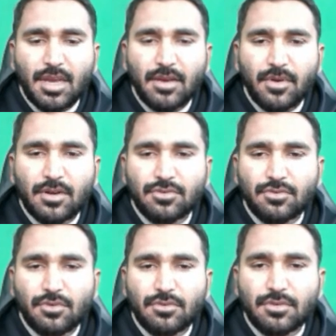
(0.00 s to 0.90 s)
I have also
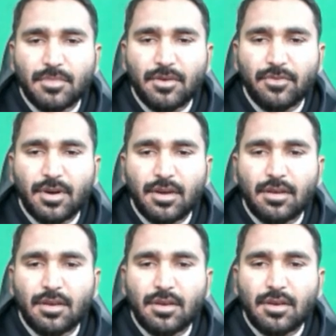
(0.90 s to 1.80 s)
downloaded my
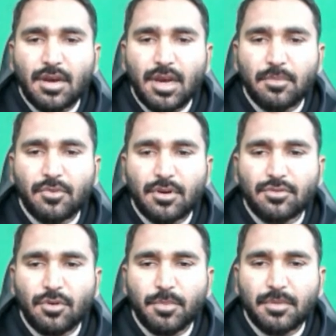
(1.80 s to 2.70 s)
file. I am going
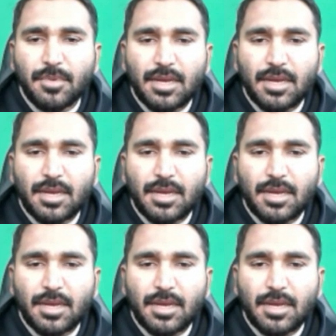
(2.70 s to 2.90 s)
to opening my